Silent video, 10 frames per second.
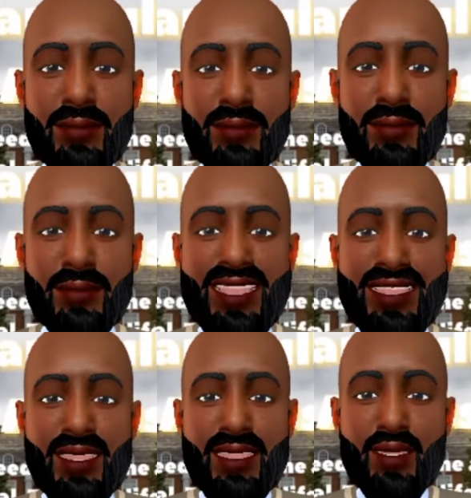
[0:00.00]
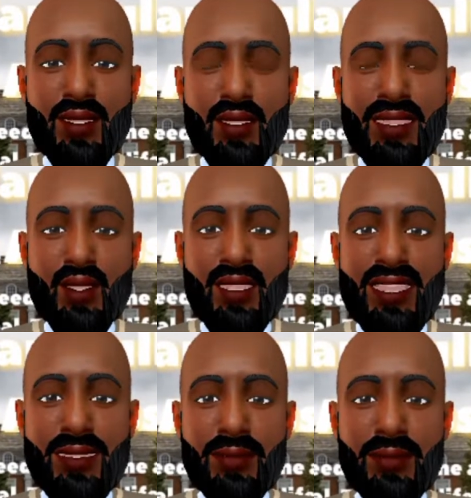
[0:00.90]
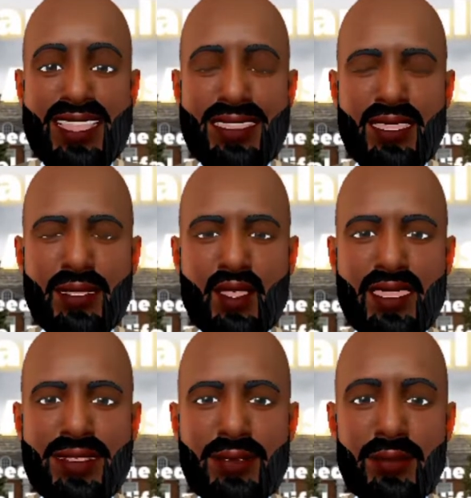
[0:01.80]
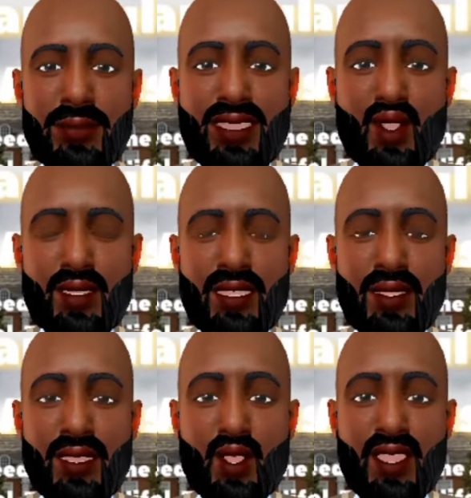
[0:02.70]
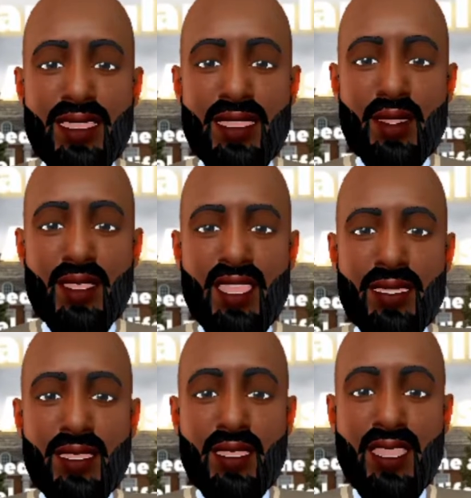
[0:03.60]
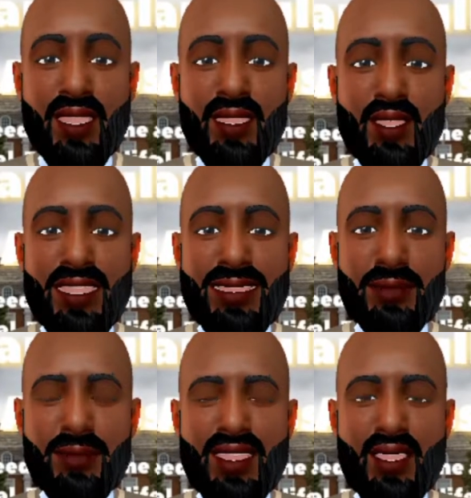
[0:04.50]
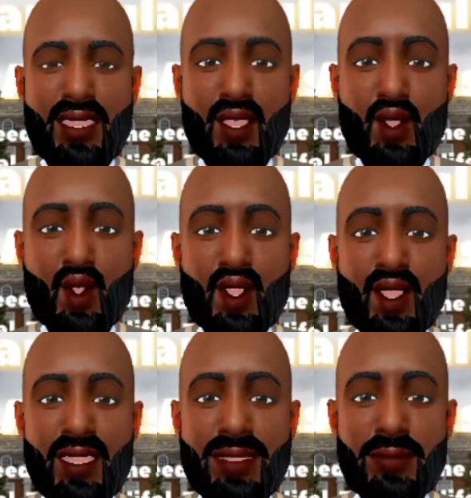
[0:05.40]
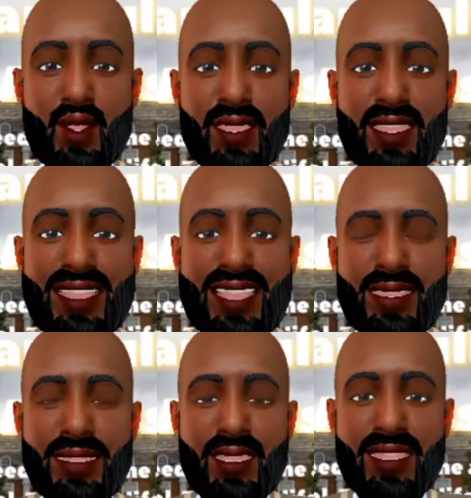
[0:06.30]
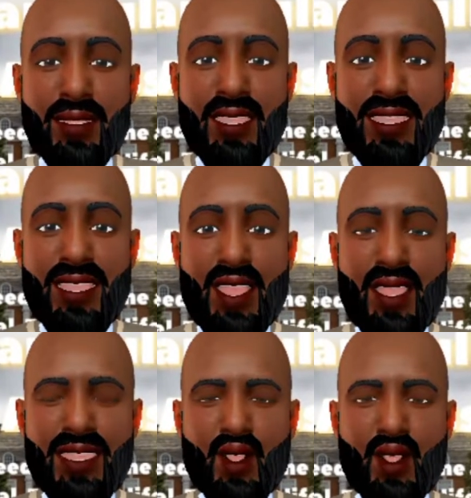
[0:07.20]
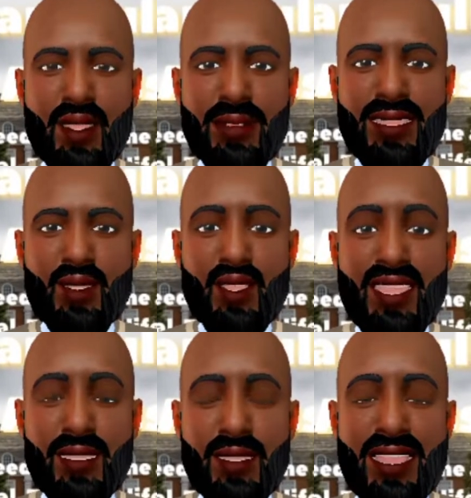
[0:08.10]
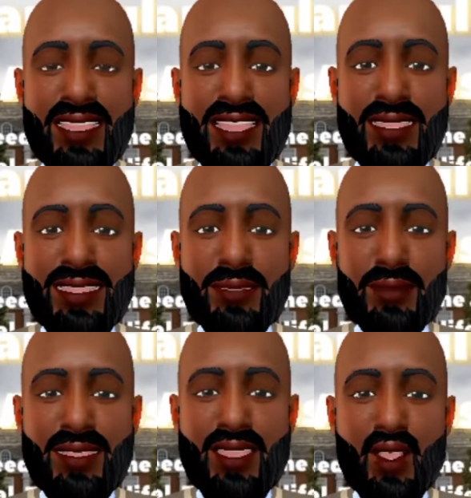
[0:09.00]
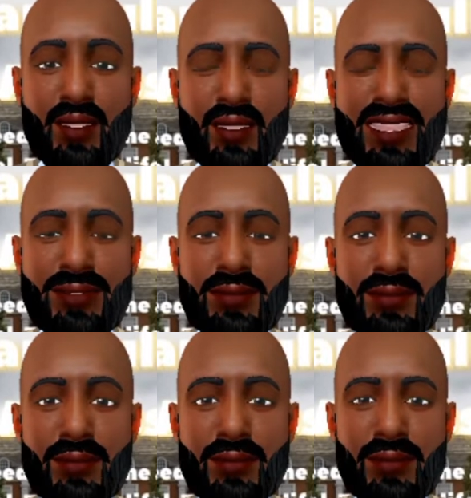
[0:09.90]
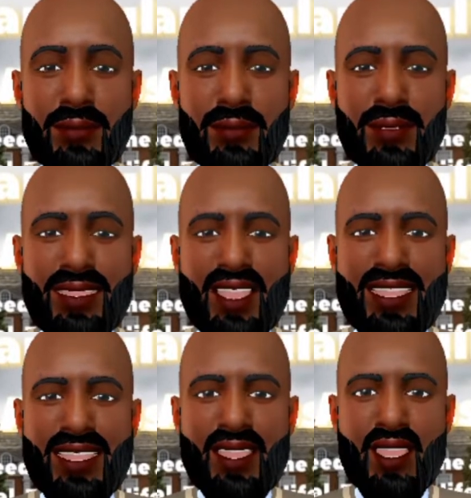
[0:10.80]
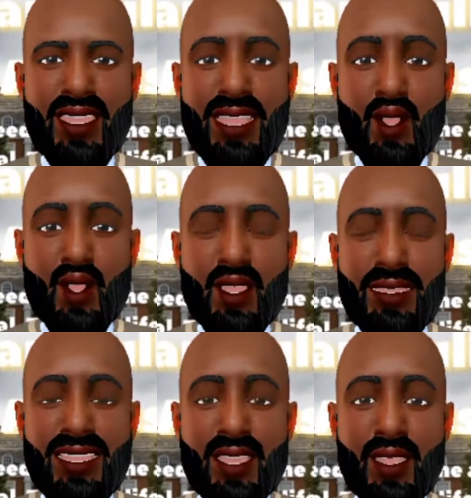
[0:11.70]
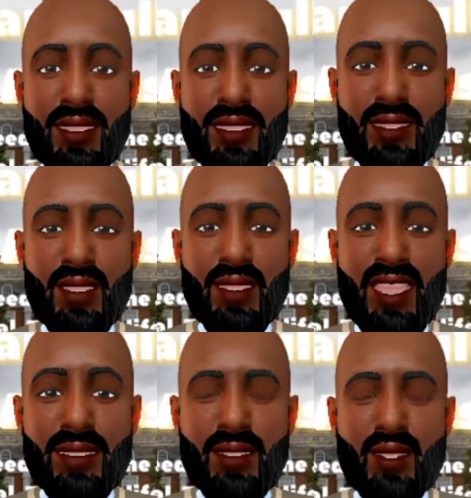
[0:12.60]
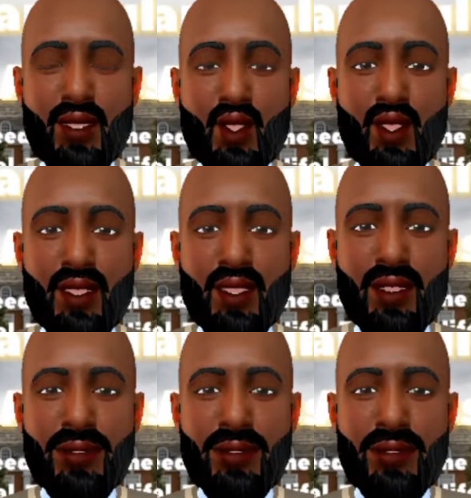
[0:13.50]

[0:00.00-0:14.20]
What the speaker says: Each constituent entity must approve the merger agreement in accord with the entity's internal decision-making process. That nearly always includes investor approval,